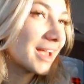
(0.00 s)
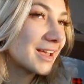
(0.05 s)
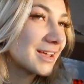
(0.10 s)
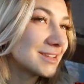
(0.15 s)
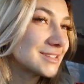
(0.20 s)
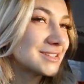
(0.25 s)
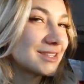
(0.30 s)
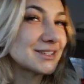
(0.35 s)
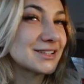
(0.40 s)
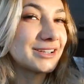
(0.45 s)

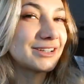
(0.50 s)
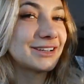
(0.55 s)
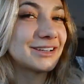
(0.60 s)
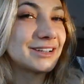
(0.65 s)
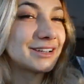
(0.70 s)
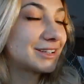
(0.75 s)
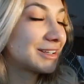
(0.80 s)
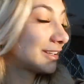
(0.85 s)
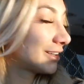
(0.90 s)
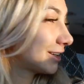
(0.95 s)
Yes.
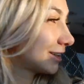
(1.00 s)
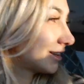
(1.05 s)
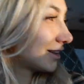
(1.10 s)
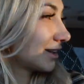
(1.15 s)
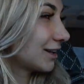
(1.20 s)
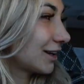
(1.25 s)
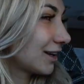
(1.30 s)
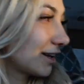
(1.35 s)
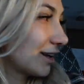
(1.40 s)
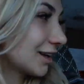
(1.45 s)
on the
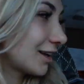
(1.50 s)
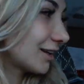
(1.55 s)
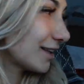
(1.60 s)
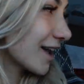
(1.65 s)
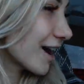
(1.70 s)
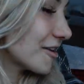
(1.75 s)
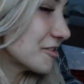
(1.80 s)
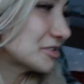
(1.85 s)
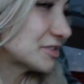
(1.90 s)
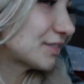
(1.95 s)
stairs.
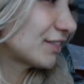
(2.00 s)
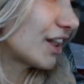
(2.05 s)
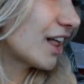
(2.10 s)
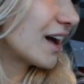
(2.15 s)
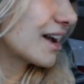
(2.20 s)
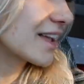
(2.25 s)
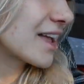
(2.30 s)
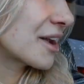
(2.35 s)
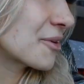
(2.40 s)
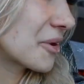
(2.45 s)
Yeah, I was
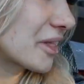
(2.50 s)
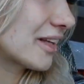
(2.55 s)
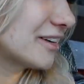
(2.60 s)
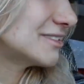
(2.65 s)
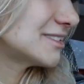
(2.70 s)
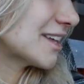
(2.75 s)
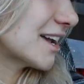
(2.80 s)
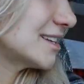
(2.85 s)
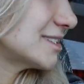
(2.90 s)
vlogging while I was